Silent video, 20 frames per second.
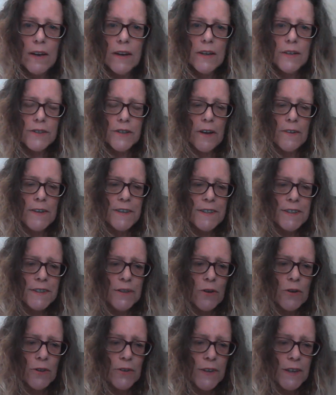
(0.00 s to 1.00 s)
So this is
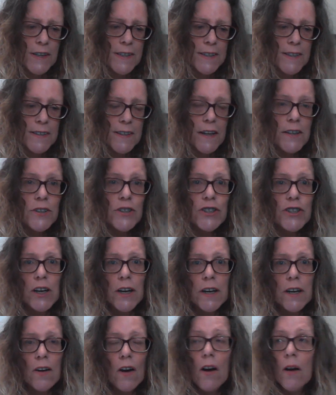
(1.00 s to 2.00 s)
called the
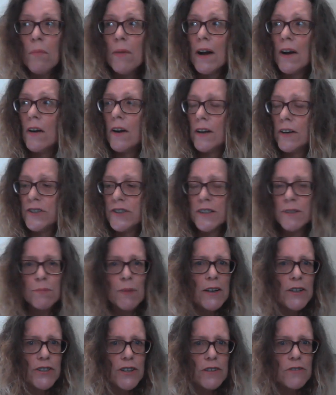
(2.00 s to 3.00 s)
Ascension. Oh my God, I just
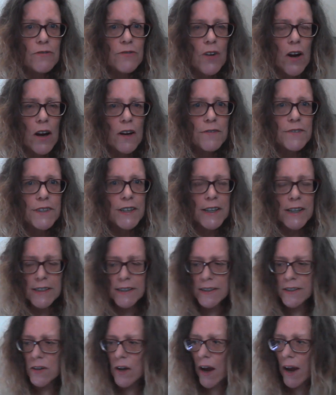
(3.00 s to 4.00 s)
mentioned five D,
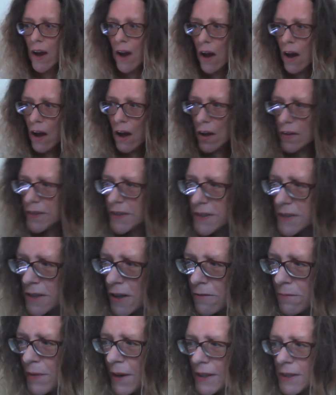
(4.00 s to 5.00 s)
didn't I? This
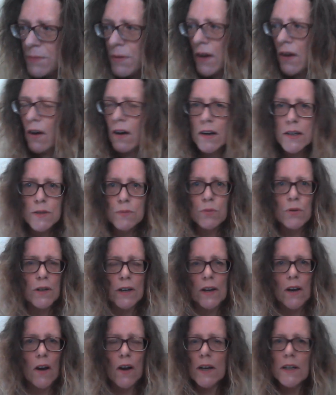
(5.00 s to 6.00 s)
stuff makes my eyes
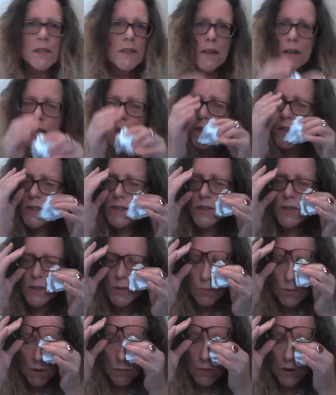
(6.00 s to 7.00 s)
water, guys. I need to
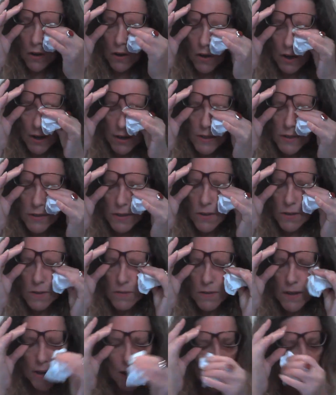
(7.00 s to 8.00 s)
just wipe my eyes.
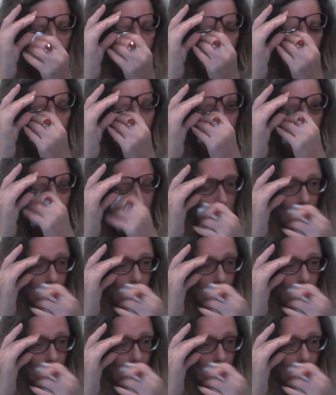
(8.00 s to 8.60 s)
Oh my God.